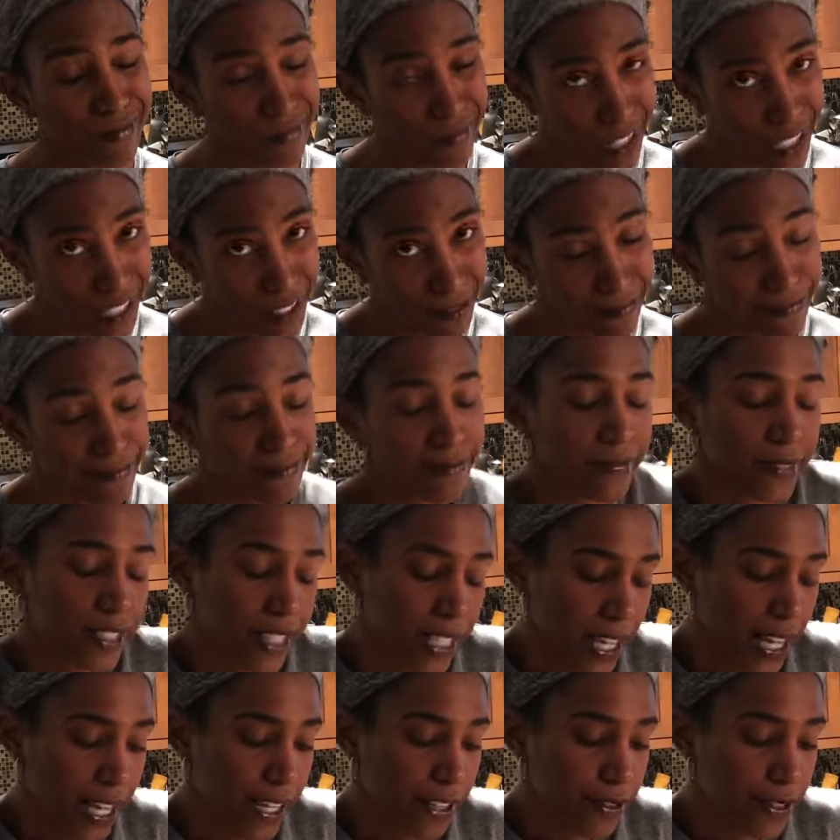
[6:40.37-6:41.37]
right?
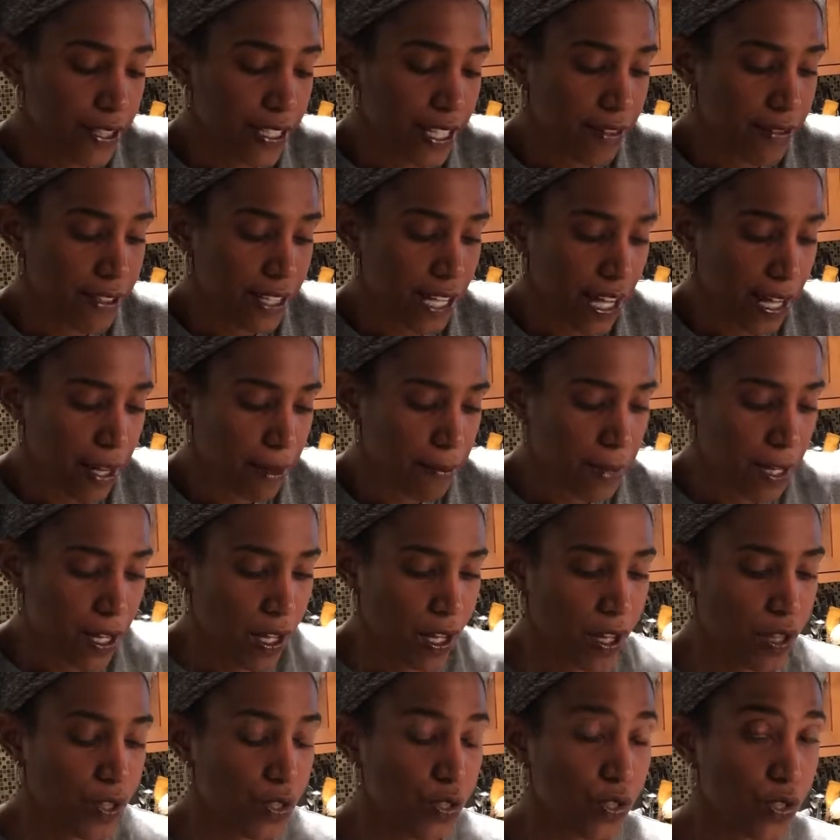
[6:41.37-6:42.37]
And you save time.
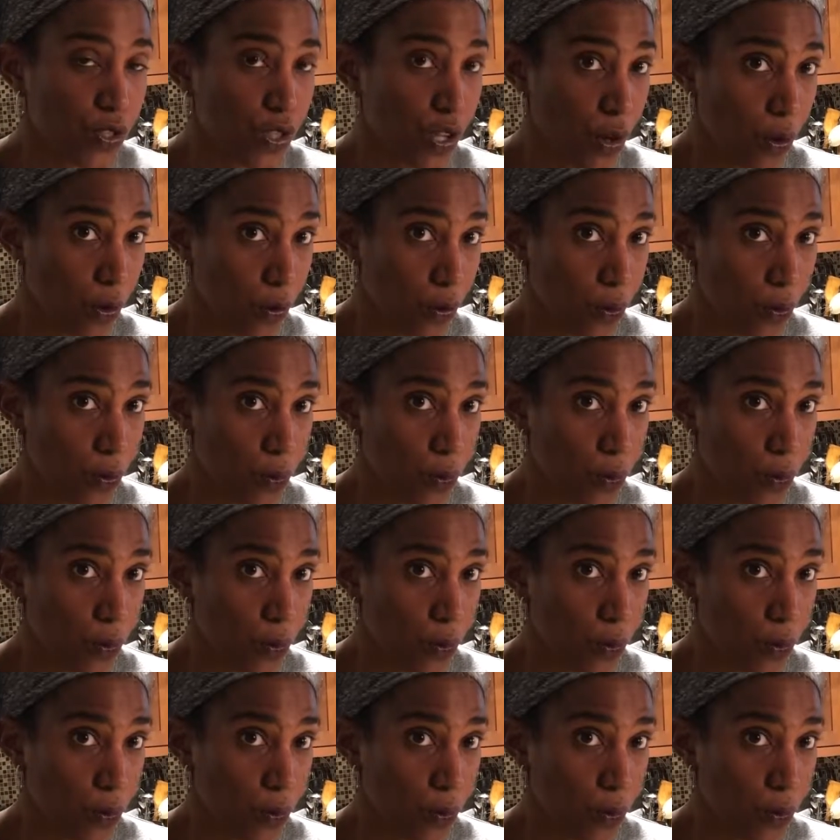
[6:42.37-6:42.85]
So